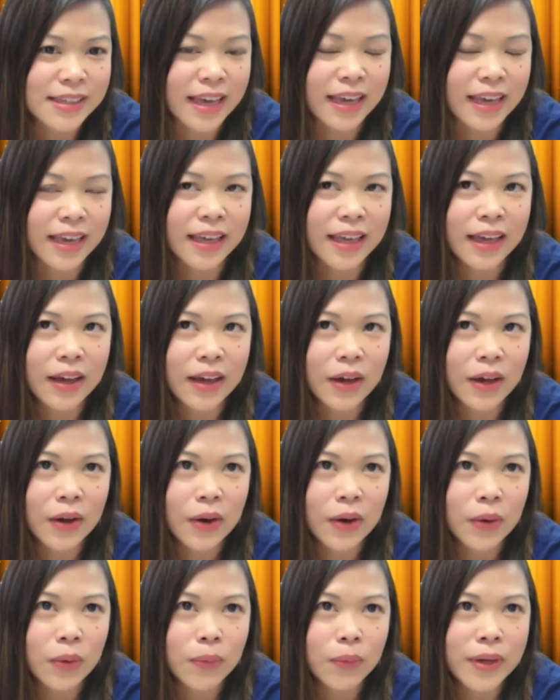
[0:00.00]
Like,
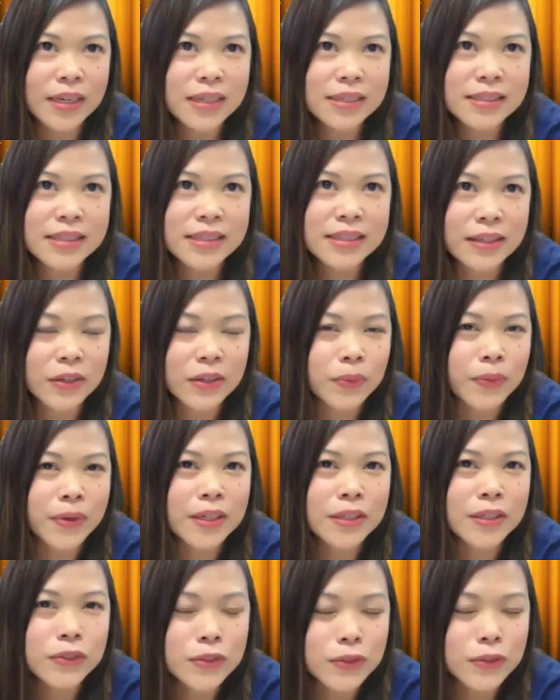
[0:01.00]
what is it that you
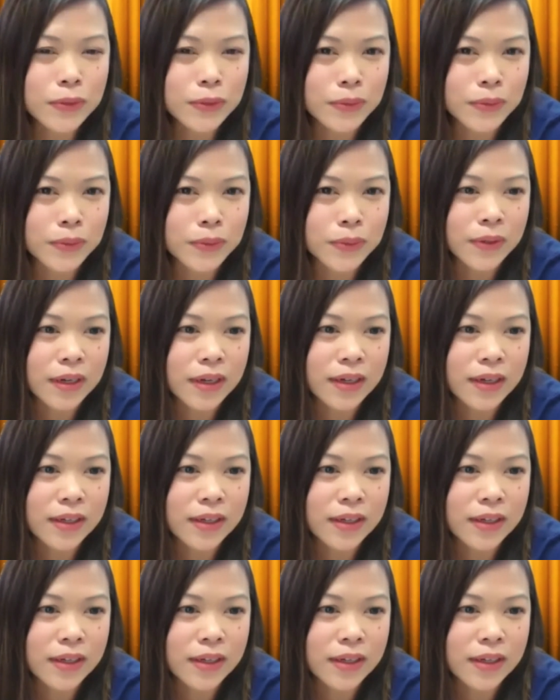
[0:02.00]
want to do?